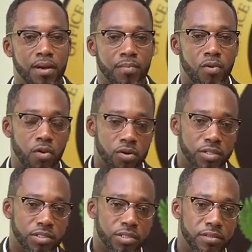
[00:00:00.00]

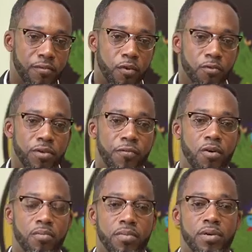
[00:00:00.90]
calls for
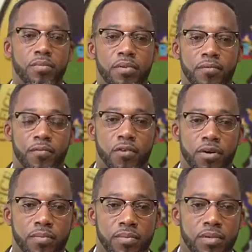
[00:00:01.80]
reform coming
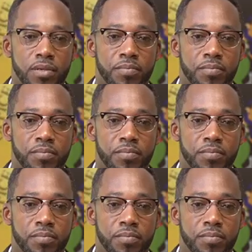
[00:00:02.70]
from